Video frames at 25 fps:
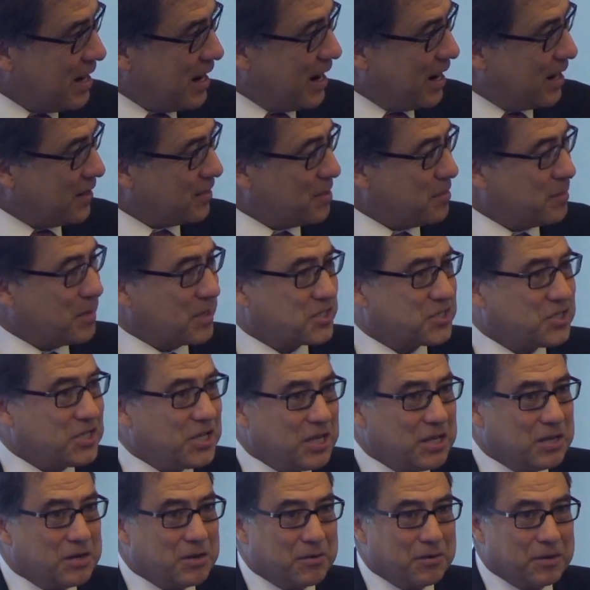are the
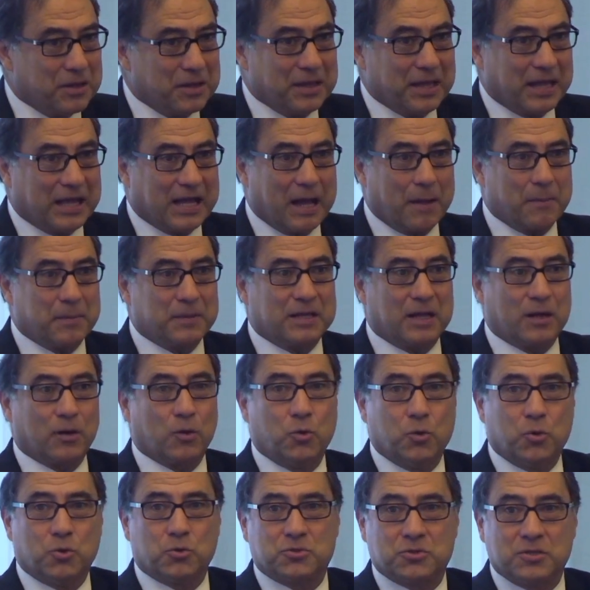machinery, the capital
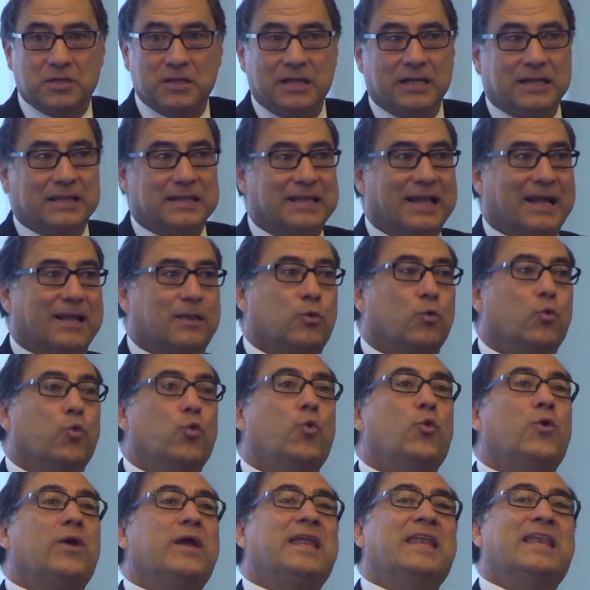goods that
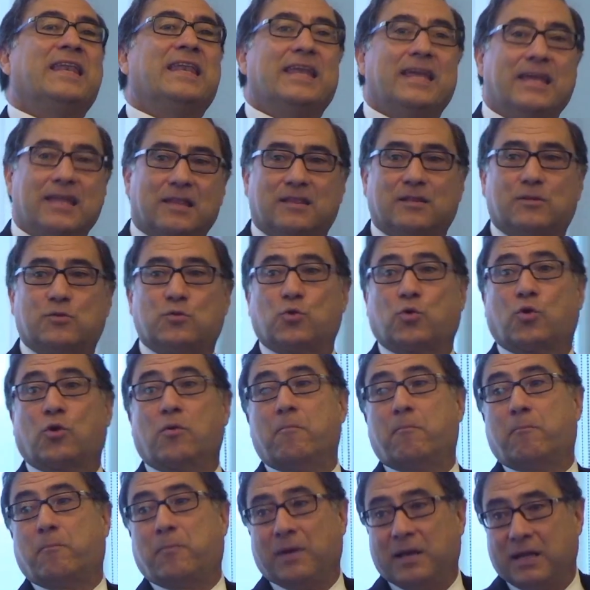we need to
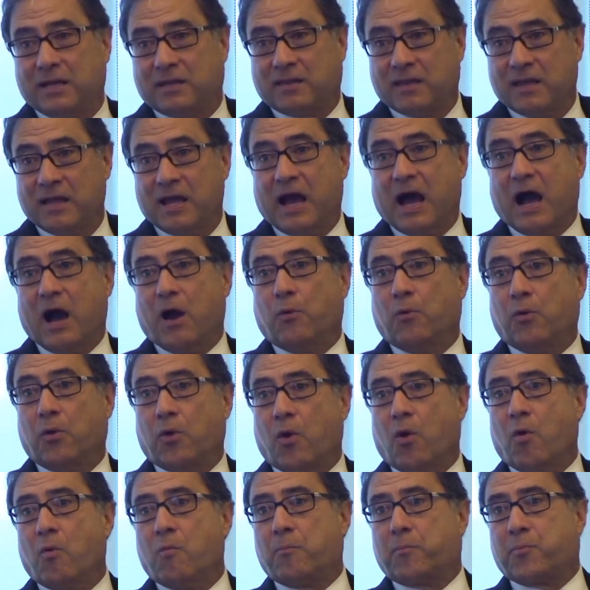complete our
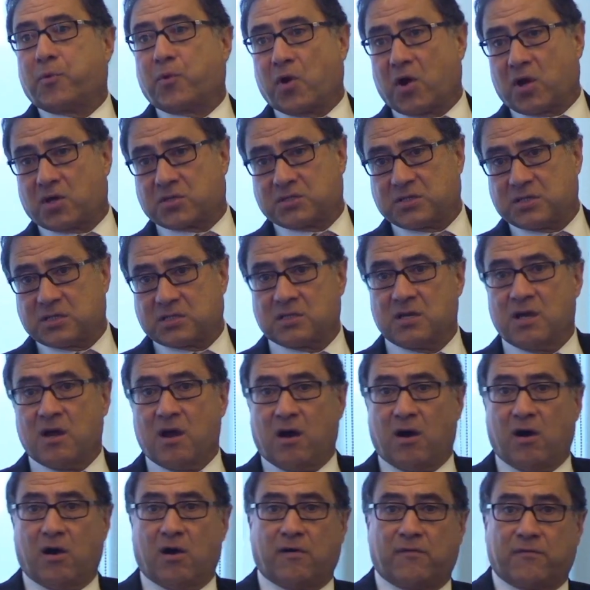own process
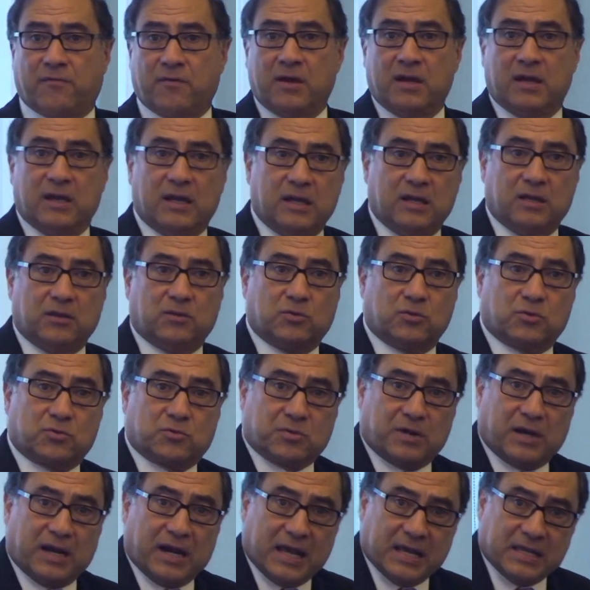of
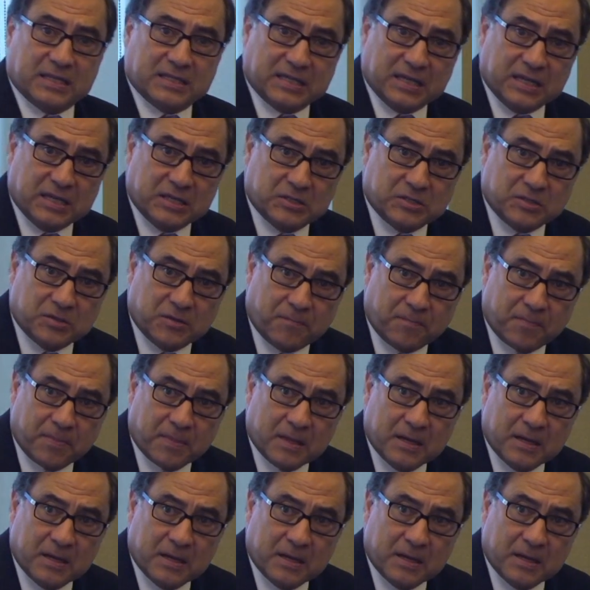industrialization.